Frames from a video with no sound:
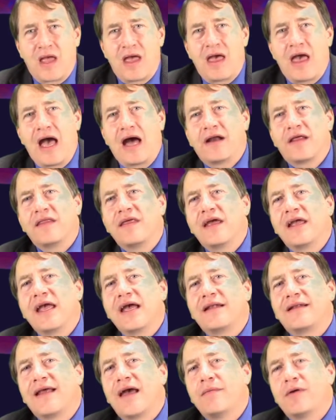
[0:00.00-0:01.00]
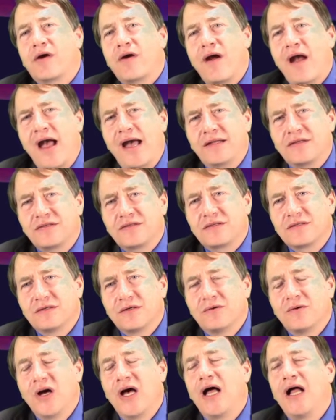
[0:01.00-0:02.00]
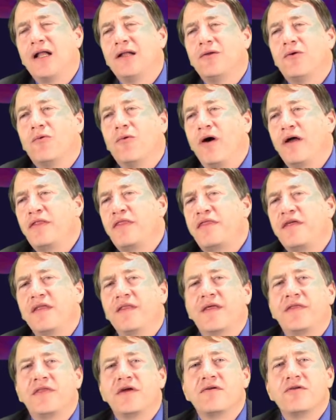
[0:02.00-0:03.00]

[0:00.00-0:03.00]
How do they get Democrats? Well, one thing that they're